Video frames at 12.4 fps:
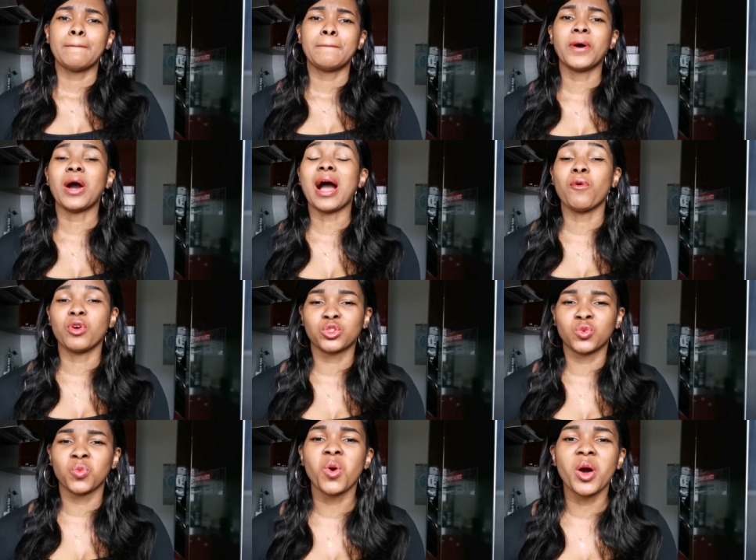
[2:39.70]
but I
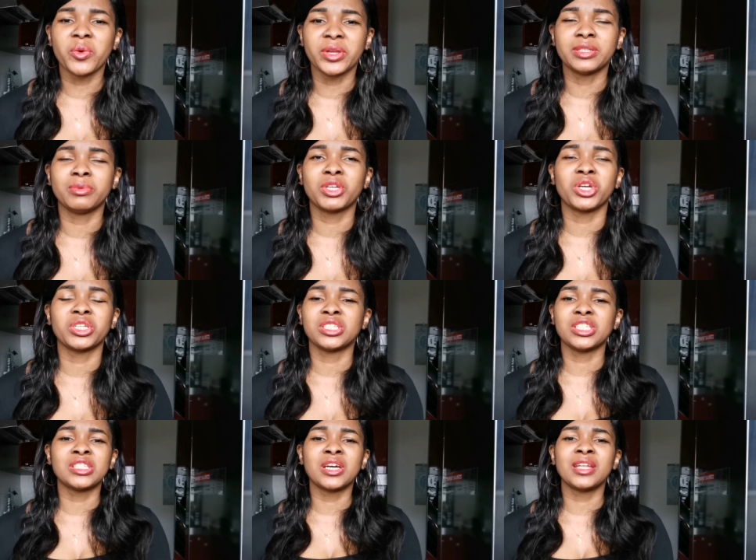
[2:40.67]
was worried
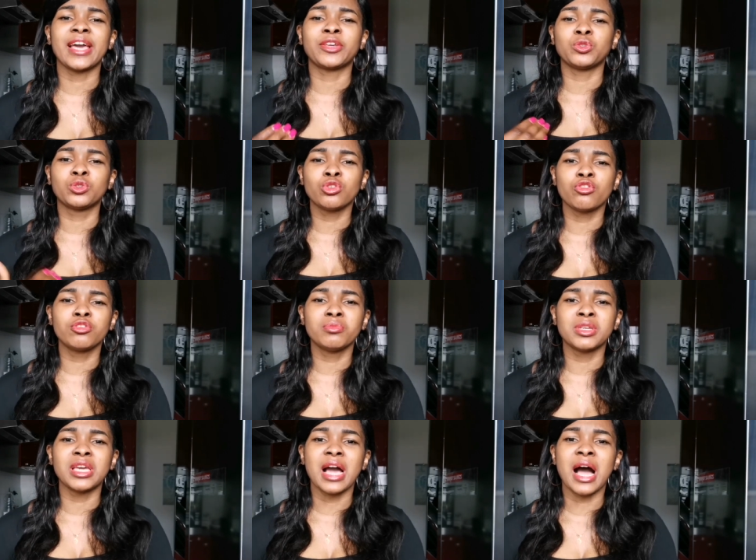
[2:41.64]
because it's not like you
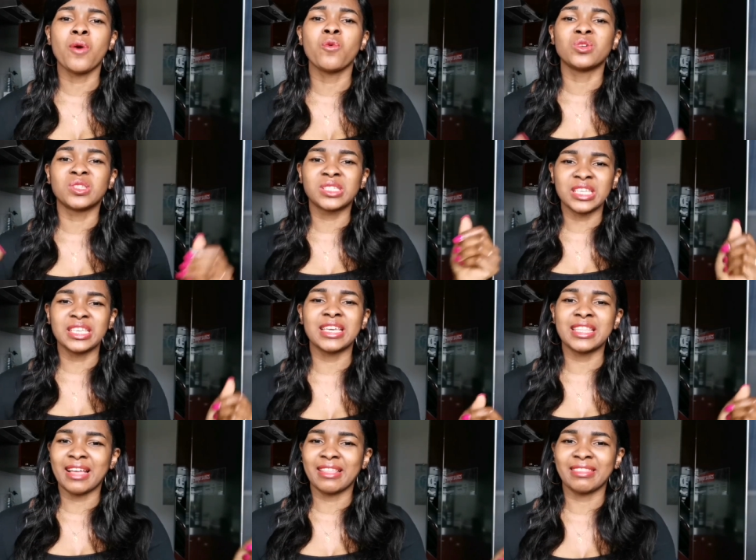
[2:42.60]
told me I was
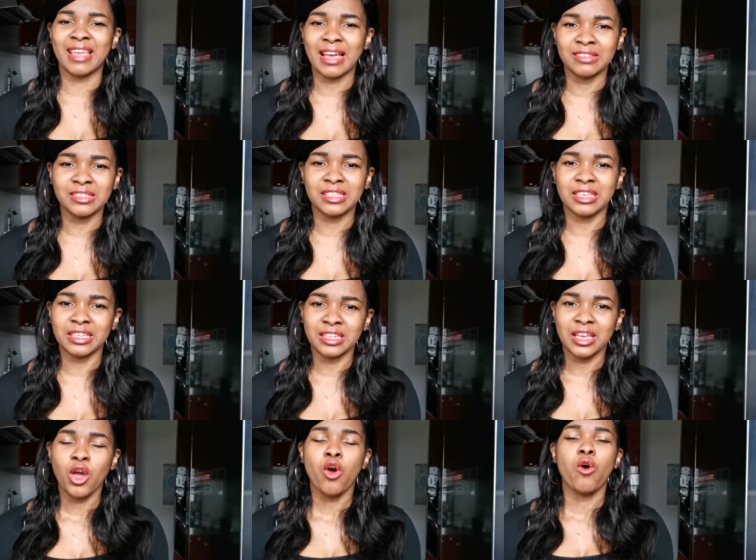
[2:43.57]
singing and dancing